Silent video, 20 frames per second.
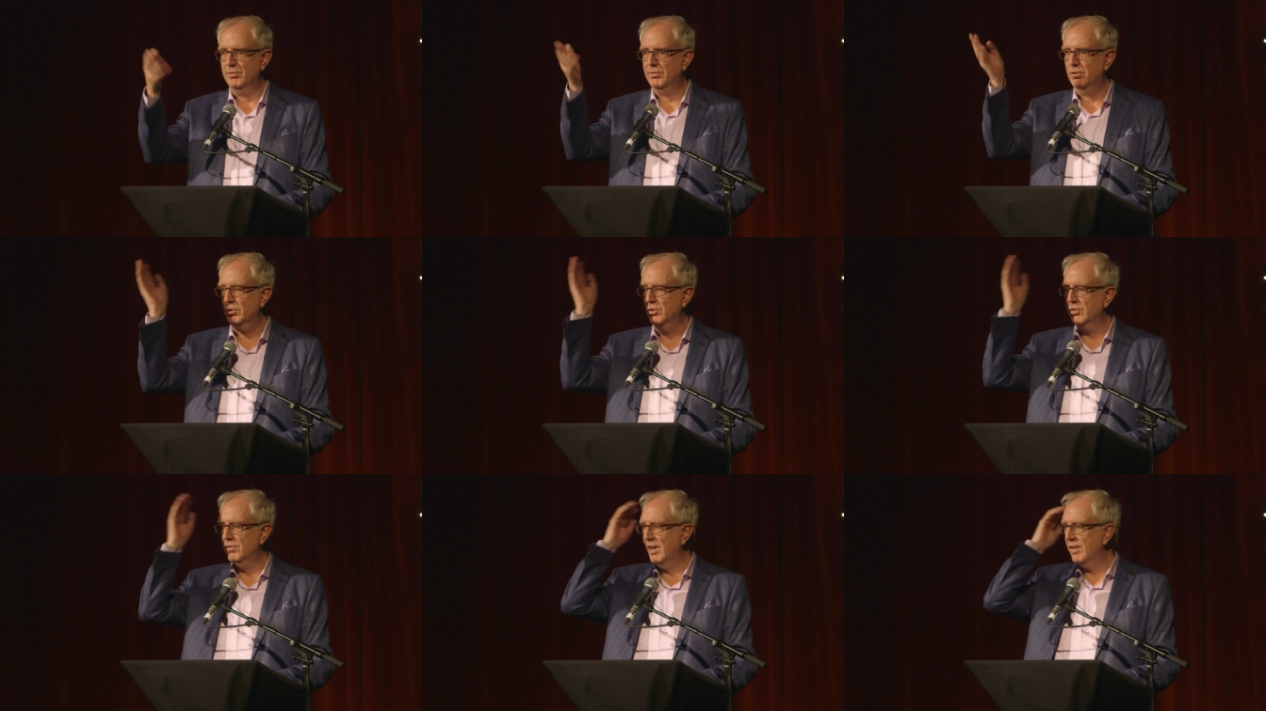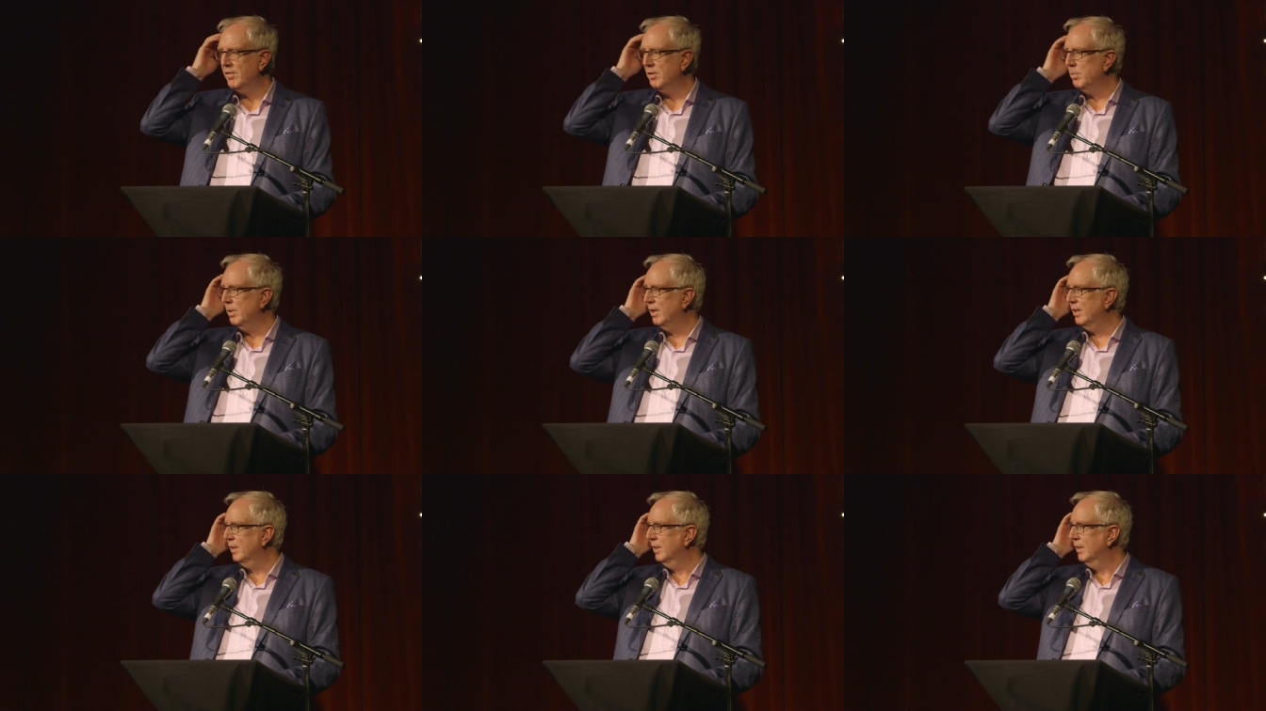it in front of
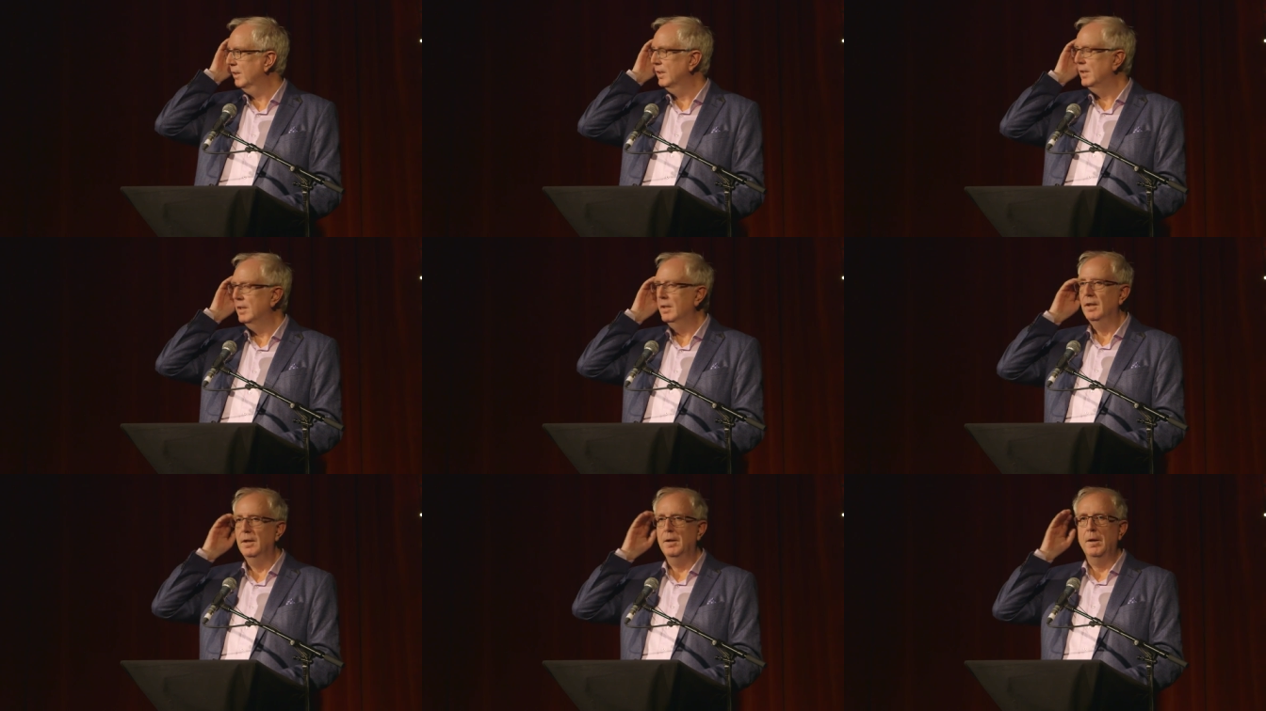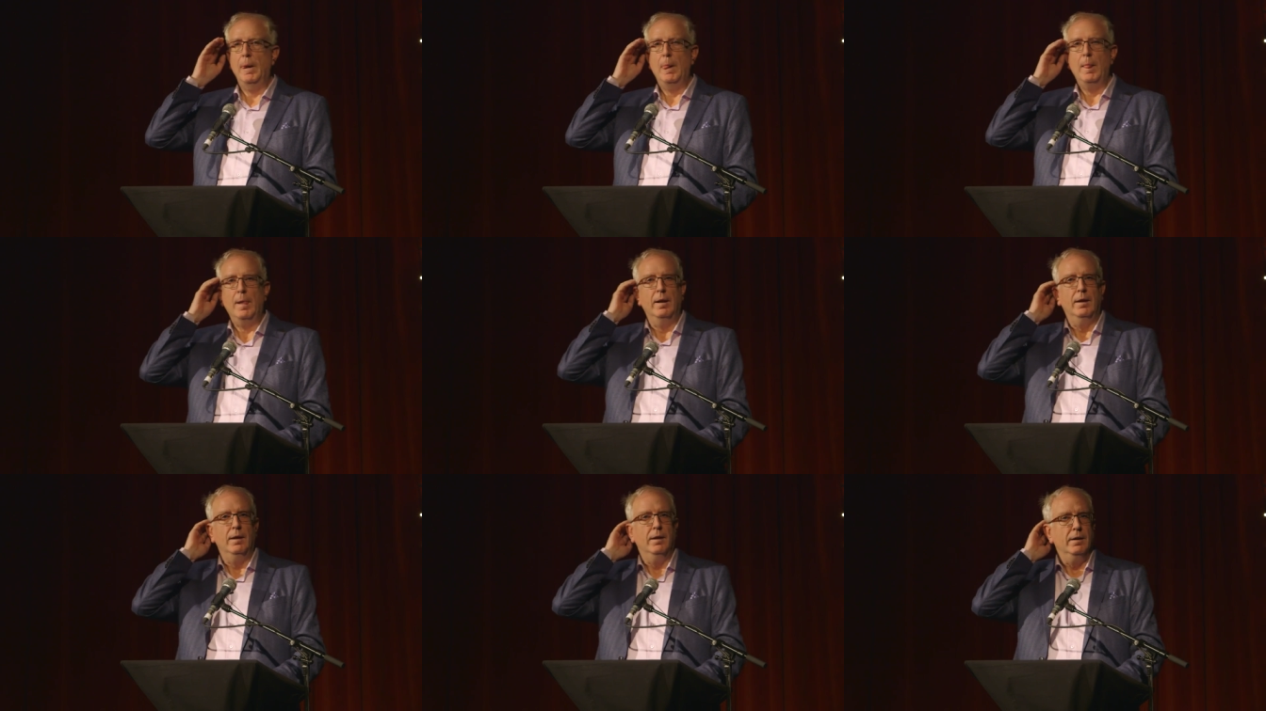everybody
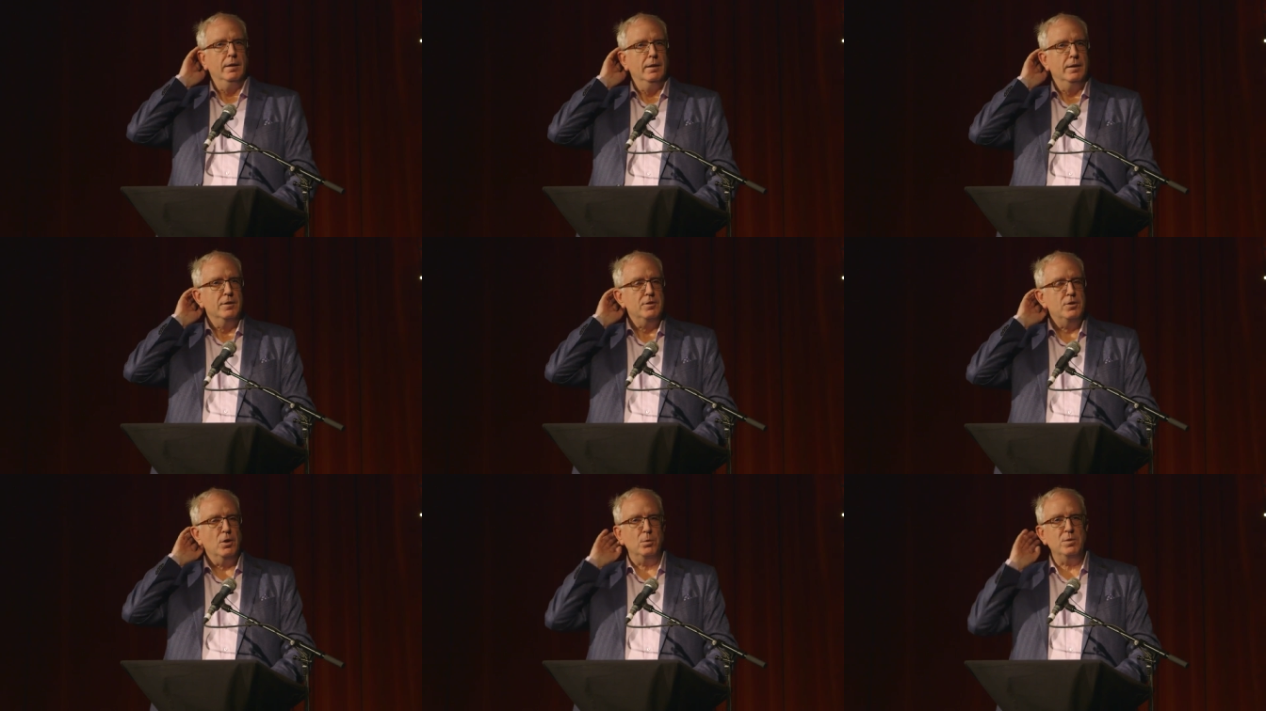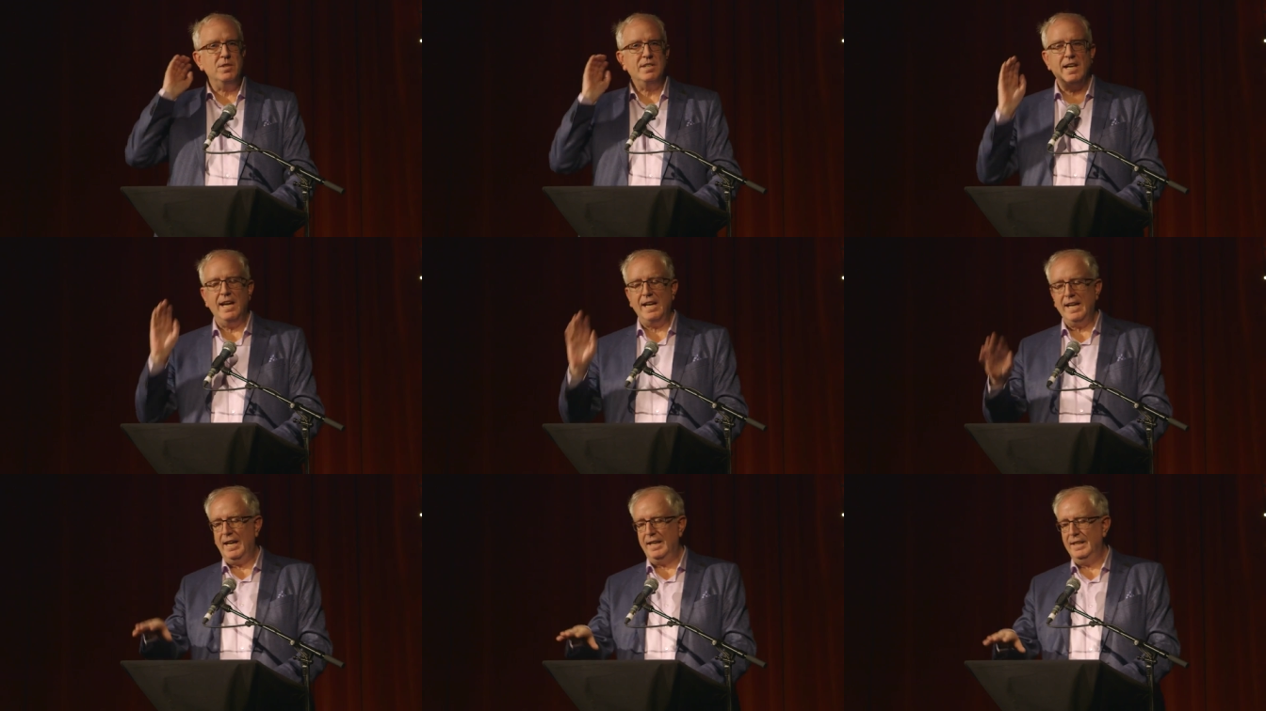don't
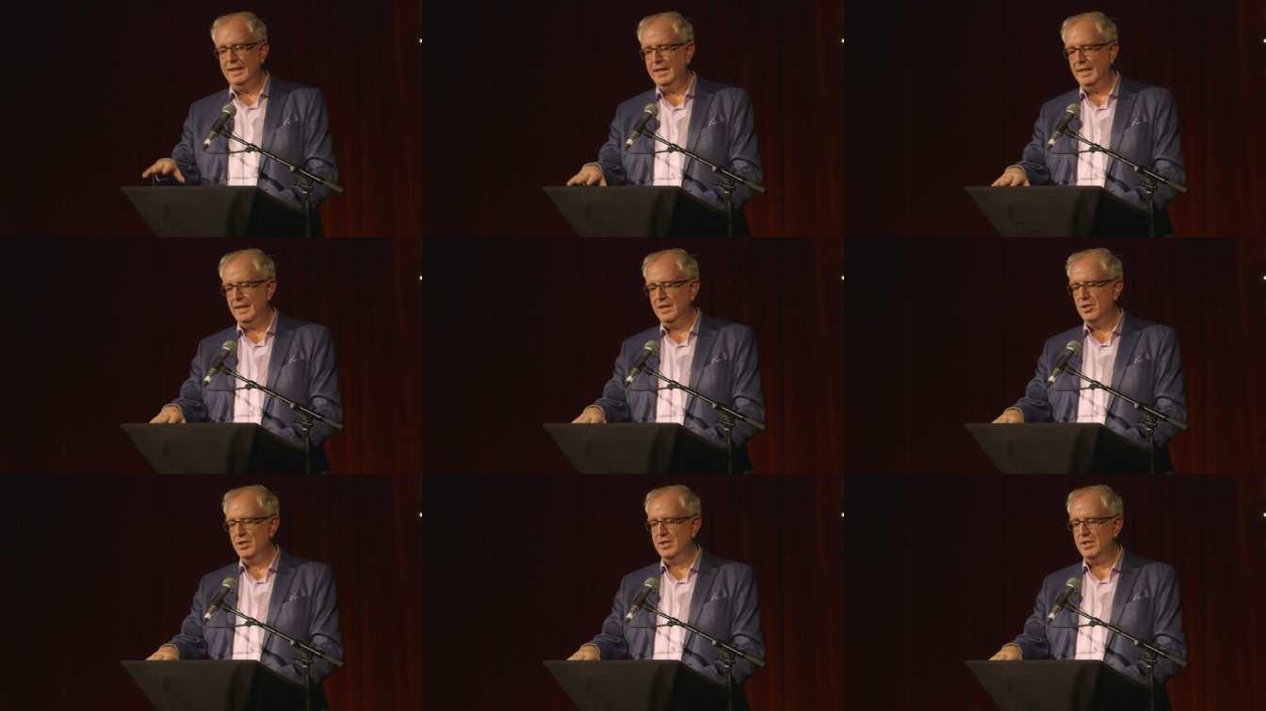say anything,